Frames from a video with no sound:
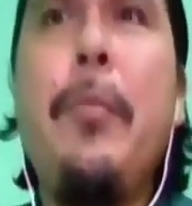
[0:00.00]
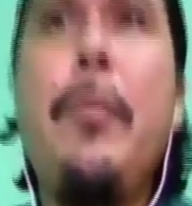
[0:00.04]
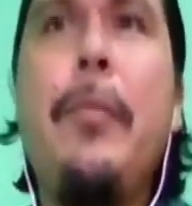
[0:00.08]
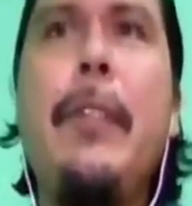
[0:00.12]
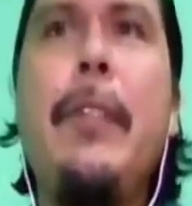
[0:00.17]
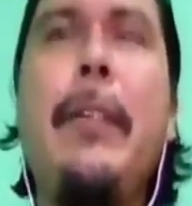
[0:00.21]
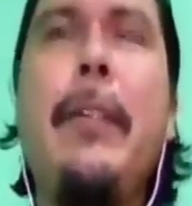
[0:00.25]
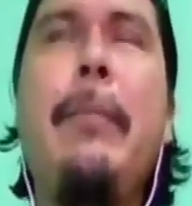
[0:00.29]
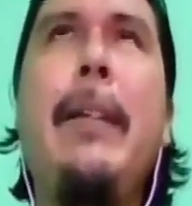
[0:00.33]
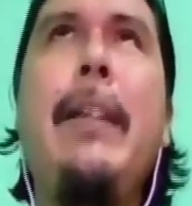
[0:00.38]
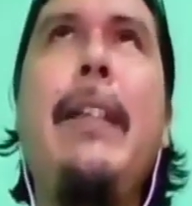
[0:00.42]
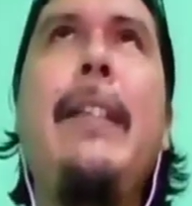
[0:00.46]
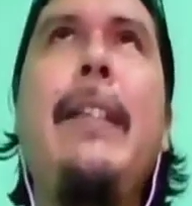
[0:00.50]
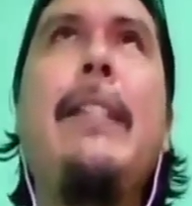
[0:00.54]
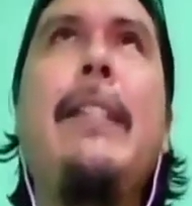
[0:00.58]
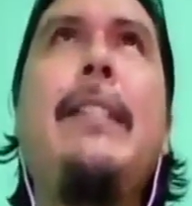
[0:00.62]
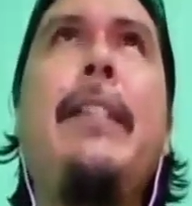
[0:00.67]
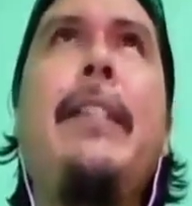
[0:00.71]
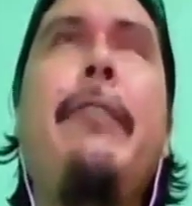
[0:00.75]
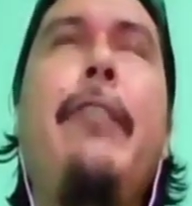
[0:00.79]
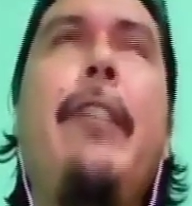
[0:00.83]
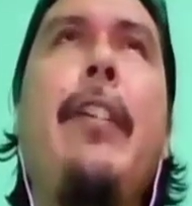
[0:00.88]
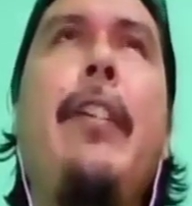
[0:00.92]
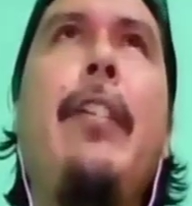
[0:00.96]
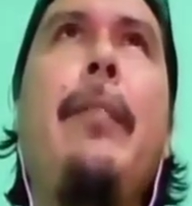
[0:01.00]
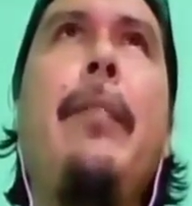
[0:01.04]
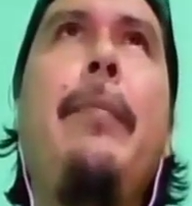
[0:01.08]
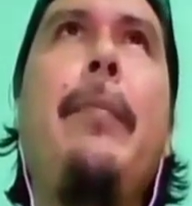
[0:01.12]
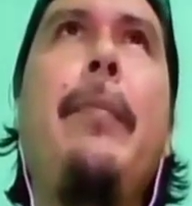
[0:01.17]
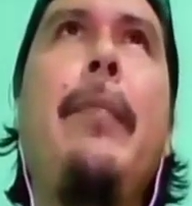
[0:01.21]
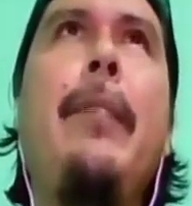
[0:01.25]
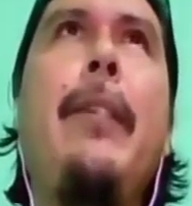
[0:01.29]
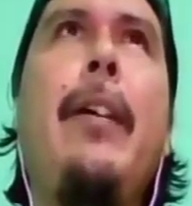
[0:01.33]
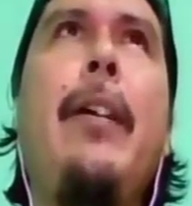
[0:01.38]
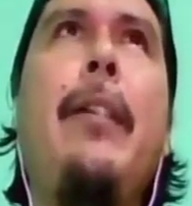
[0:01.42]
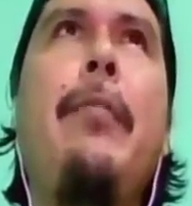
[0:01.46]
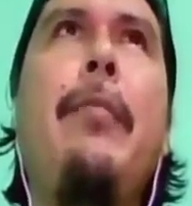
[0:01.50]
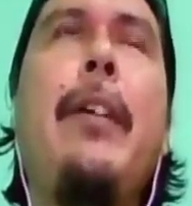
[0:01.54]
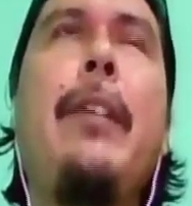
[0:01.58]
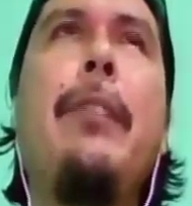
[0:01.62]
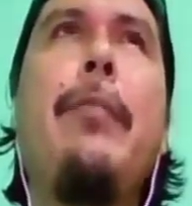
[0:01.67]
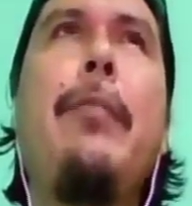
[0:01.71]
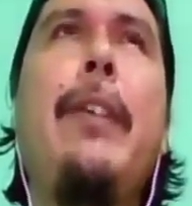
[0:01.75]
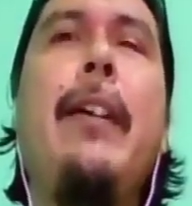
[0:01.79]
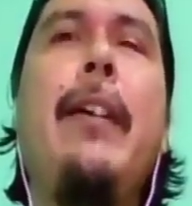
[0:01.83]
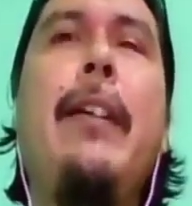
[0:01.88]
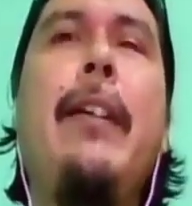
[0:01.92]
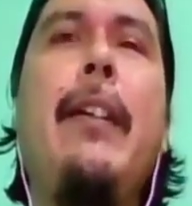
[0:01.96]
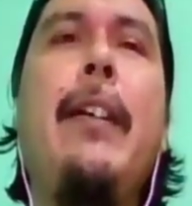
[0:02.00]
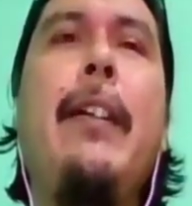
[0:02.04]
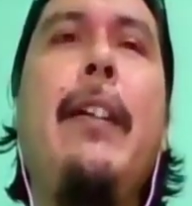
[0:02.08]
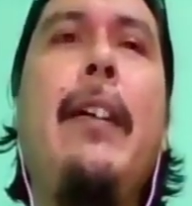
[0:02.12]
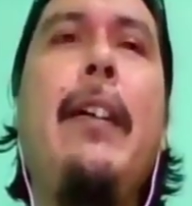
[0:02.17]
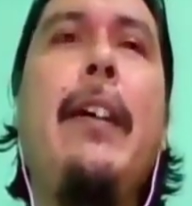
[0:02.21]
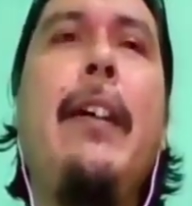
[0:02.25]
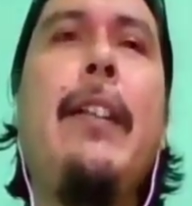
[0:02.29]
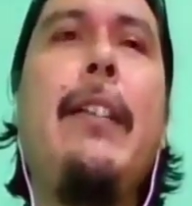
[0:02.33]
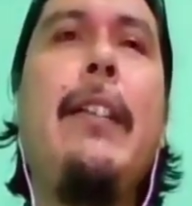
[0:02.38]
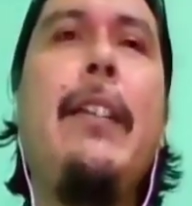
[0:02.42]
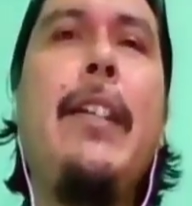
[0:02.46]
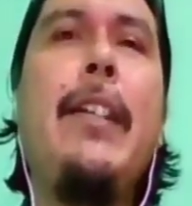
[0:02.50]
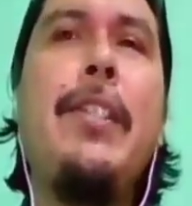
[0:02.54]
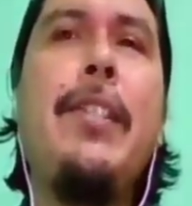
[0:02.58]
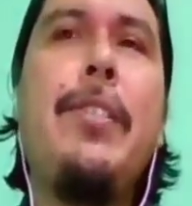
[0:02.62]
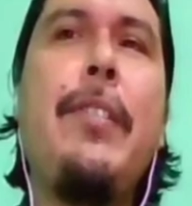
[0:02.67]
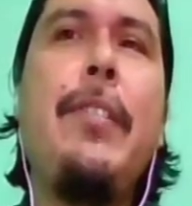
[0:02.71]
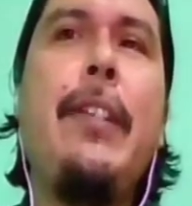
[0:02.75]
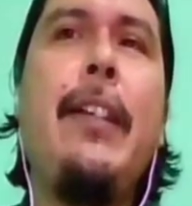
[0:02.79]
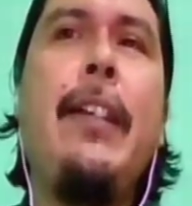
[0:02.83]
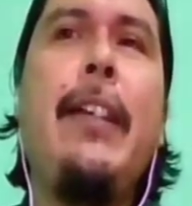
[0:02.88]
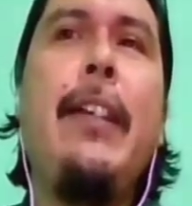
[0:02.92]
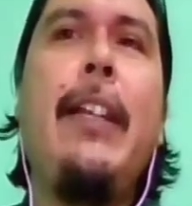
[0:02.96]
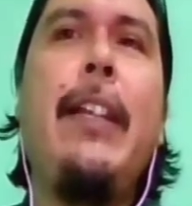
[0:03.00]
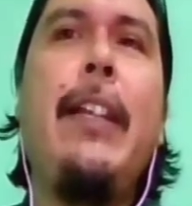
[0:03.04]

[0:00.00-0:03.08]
the Belize developed uh, what we call a national